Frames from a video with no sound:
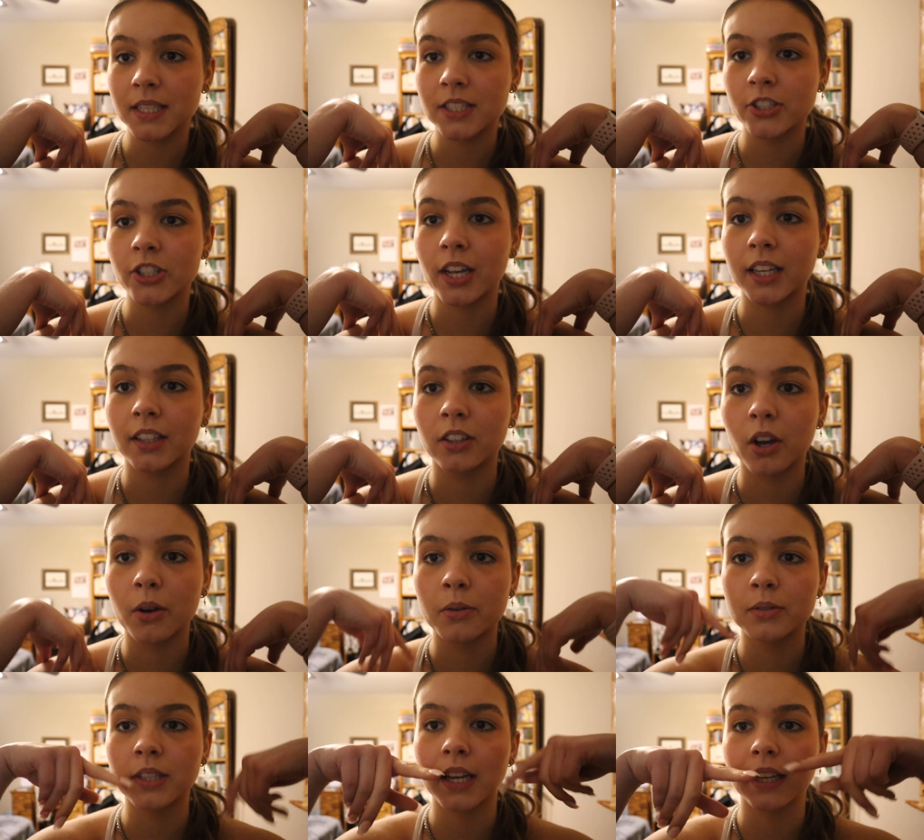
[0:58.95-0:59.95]
it just like
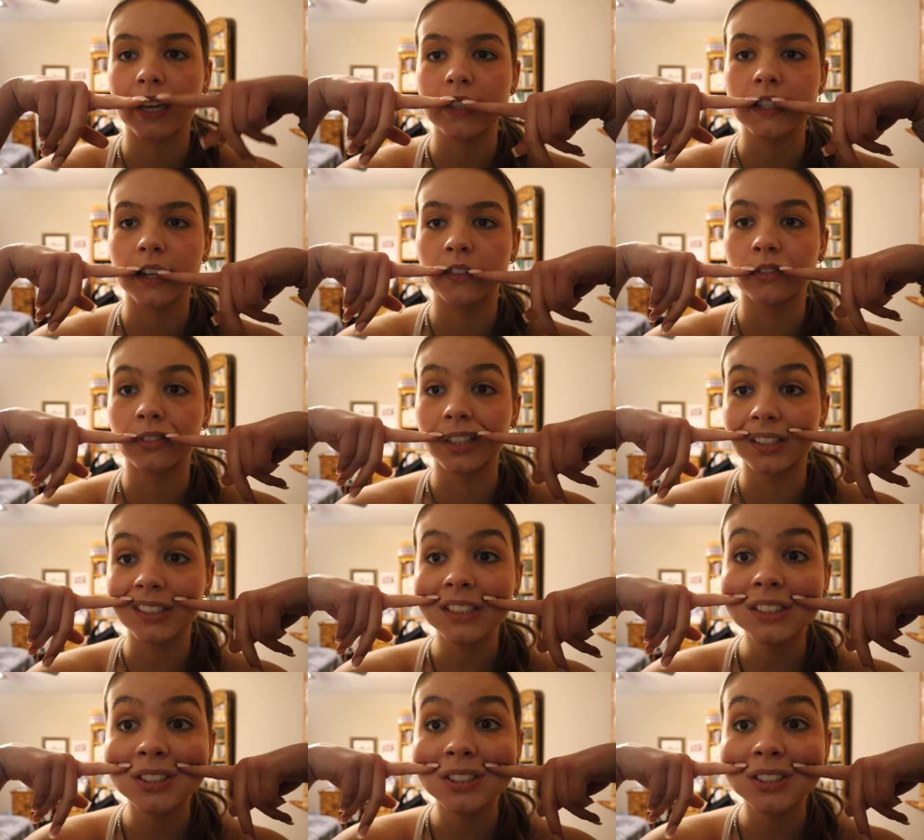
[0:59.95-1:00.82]
goes and gets like really